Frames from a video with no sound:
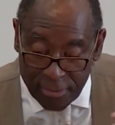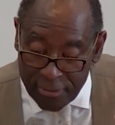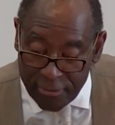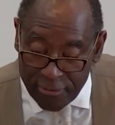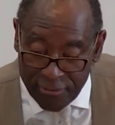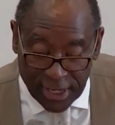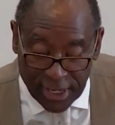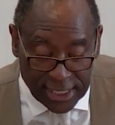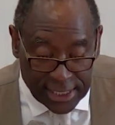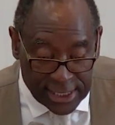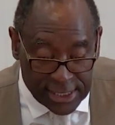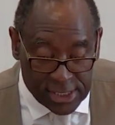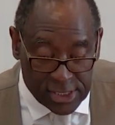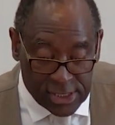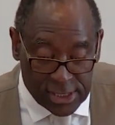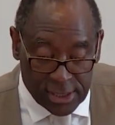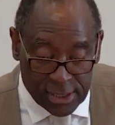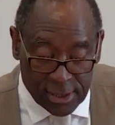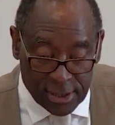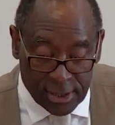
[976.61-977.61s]

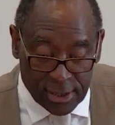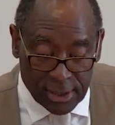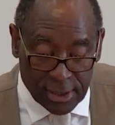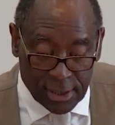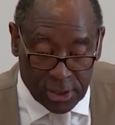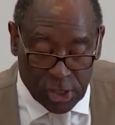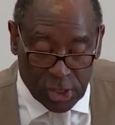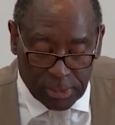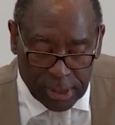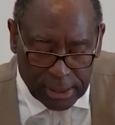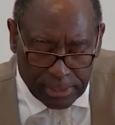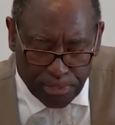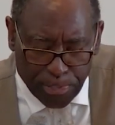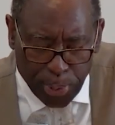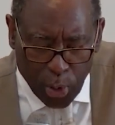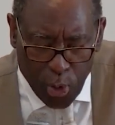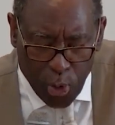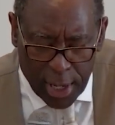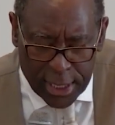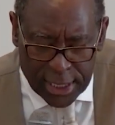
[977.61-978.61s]
fetus to be
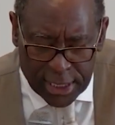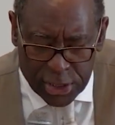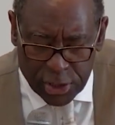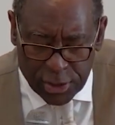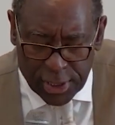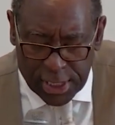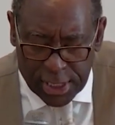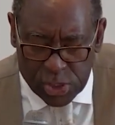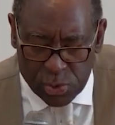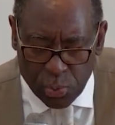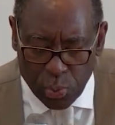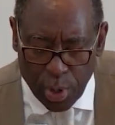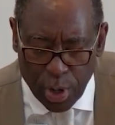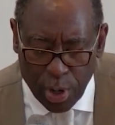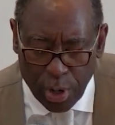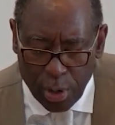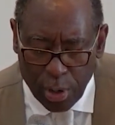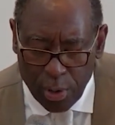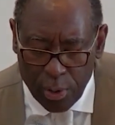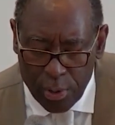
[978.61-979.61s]
born into this
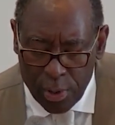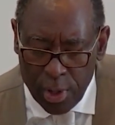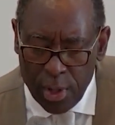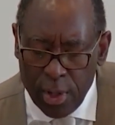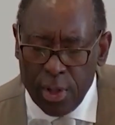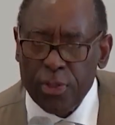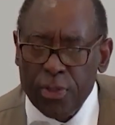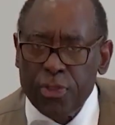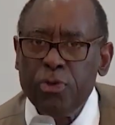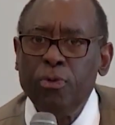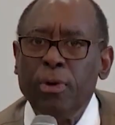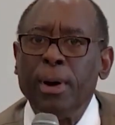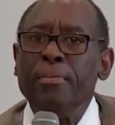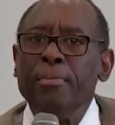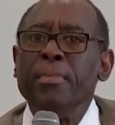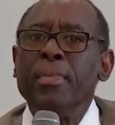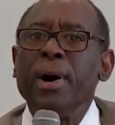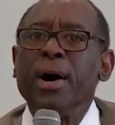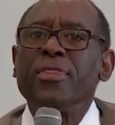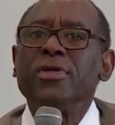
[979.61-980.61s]
world through a
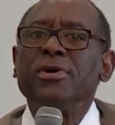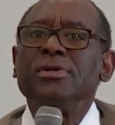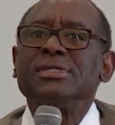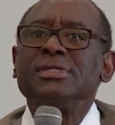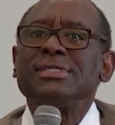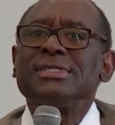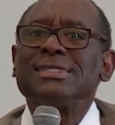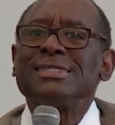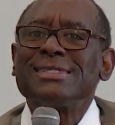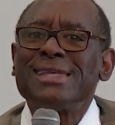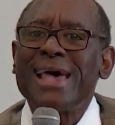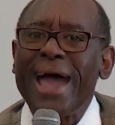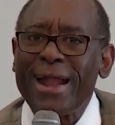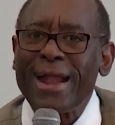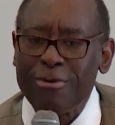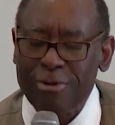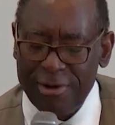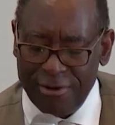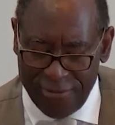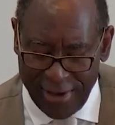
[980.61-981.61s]
mother's
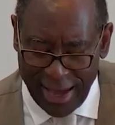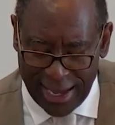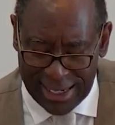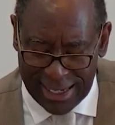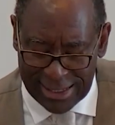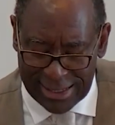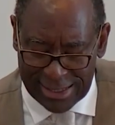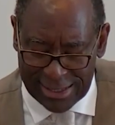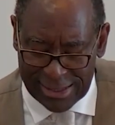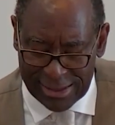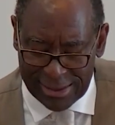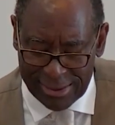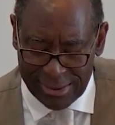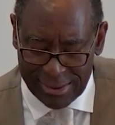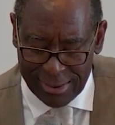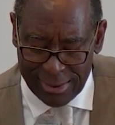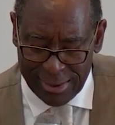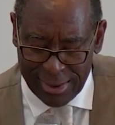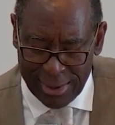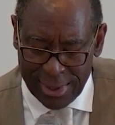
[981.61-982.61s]
sacrifice.
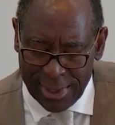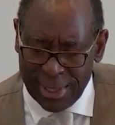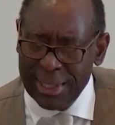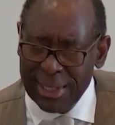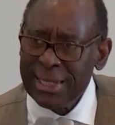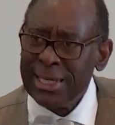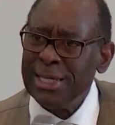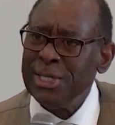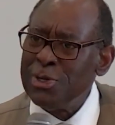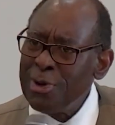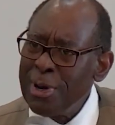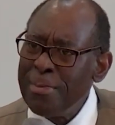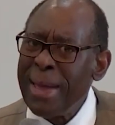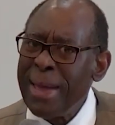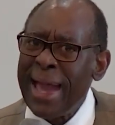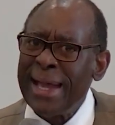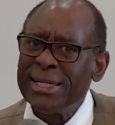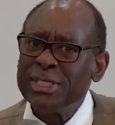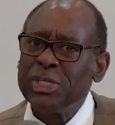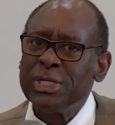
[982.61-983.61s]
Can you
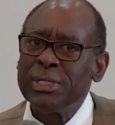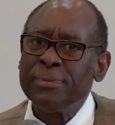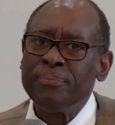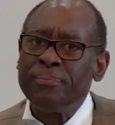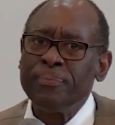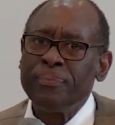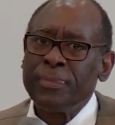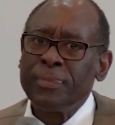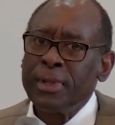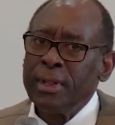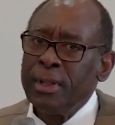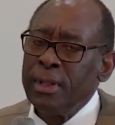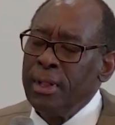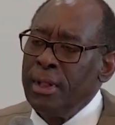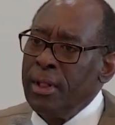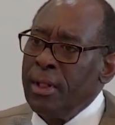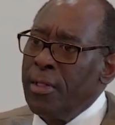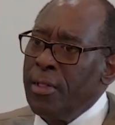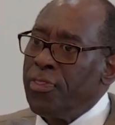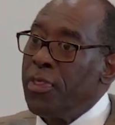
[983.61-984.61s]
imagine?
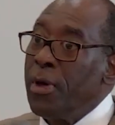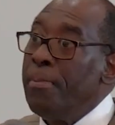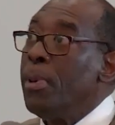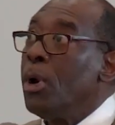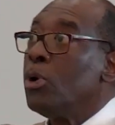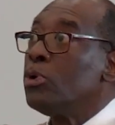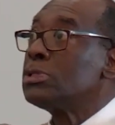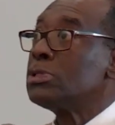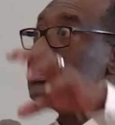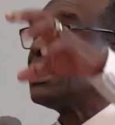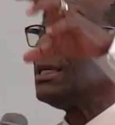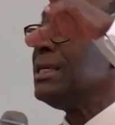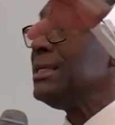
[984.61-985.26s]
The most